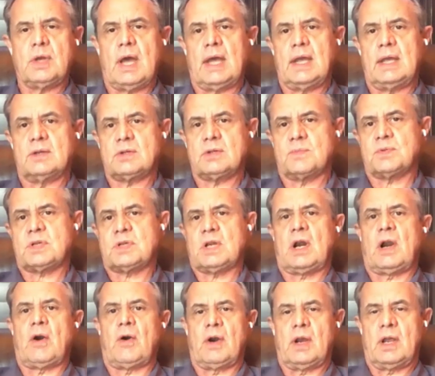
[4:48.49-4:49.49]
UK
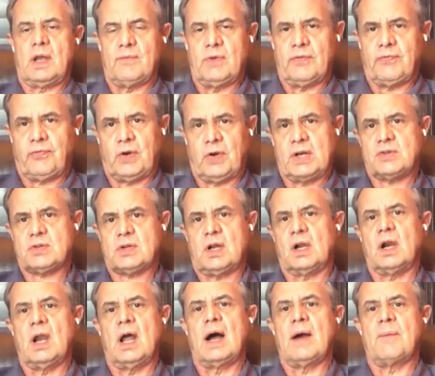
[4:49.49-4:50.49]
subsidiary of a
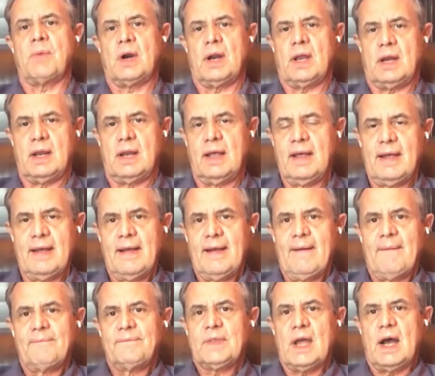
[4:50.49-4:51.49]
French conglomerate.
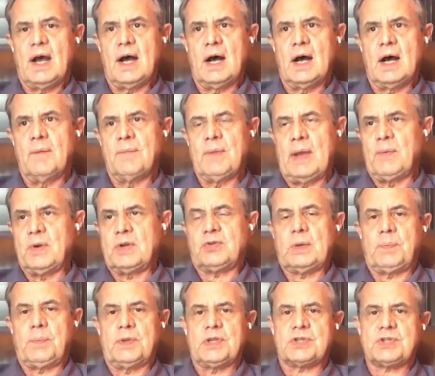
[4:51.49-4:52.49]
And
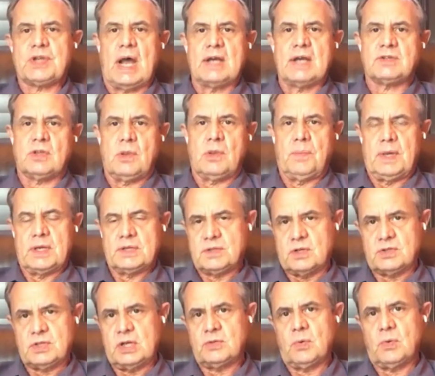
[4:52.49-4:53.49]
we tripled the size of the
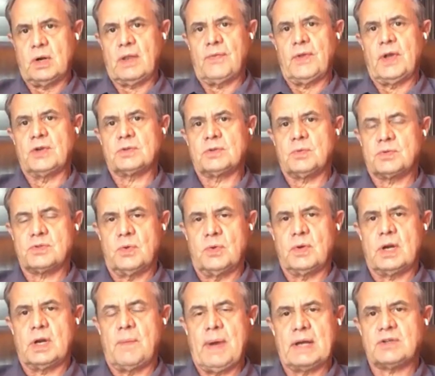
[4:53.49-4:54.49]
business. Each one of those was
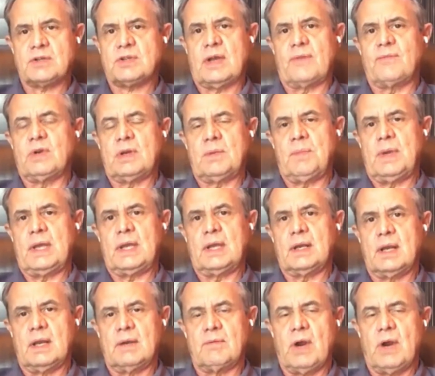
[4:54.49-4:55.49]
doing about 70
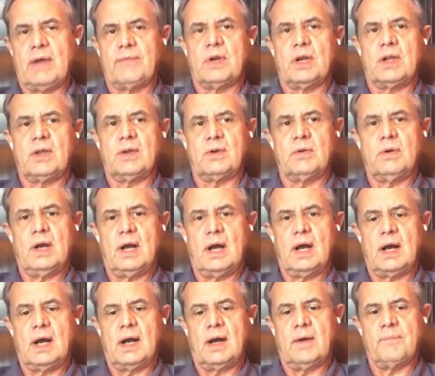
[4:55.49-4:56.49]
million in revenue.
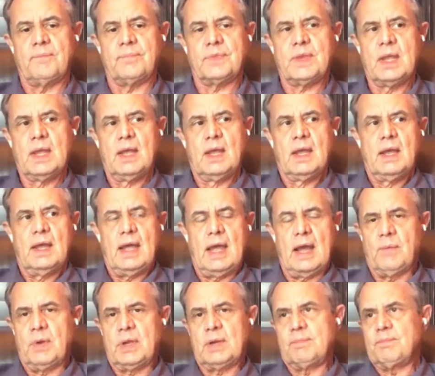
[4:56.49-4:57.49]

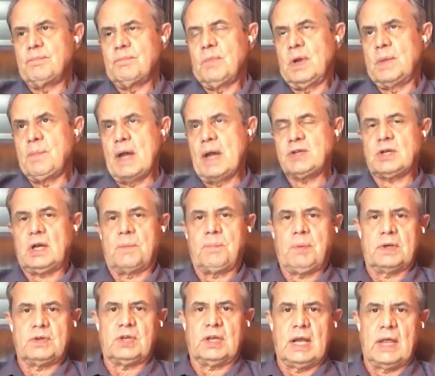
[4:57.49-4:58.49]
And we
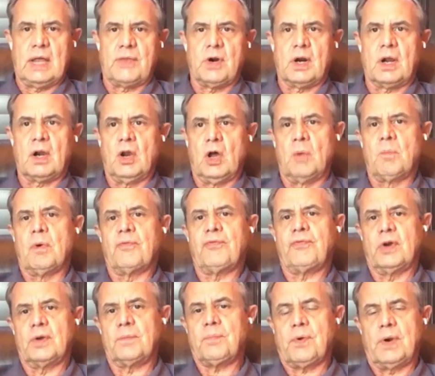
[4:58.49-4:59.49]
basically put together a
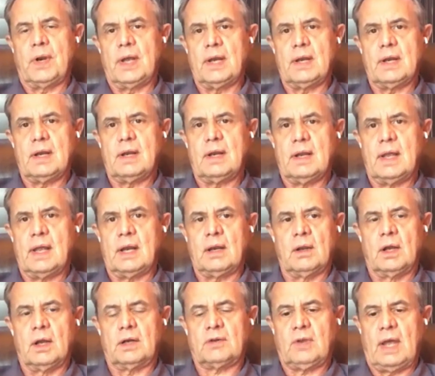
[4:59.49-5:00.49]
global footprint
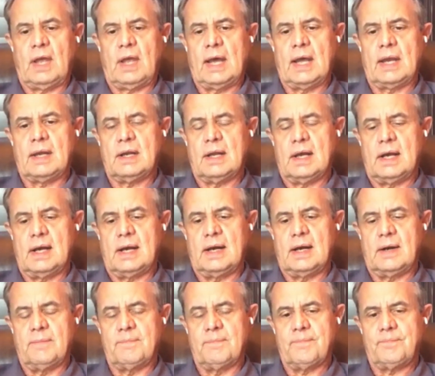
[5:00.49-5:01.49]
and we looked at
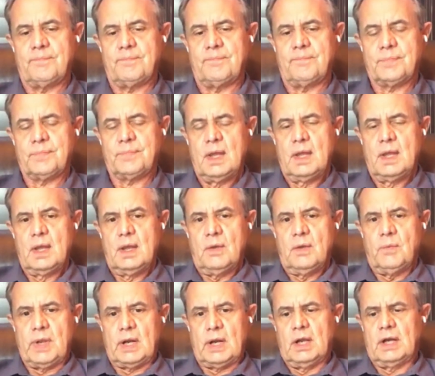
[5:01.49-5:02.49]
kind
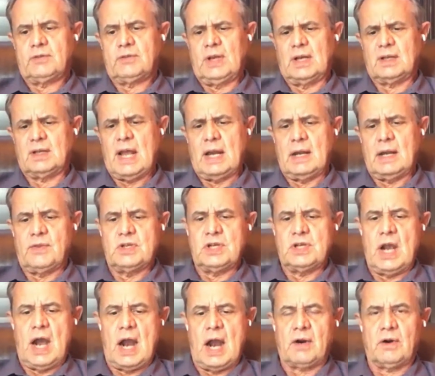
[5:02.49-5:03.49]
of
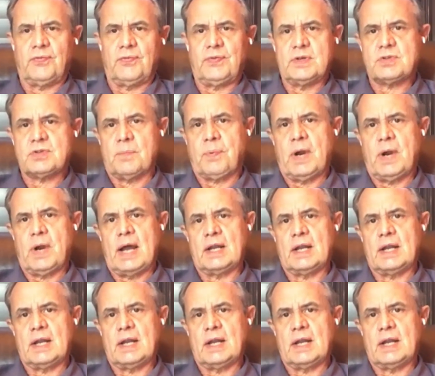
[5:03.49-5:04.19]
the geographies, the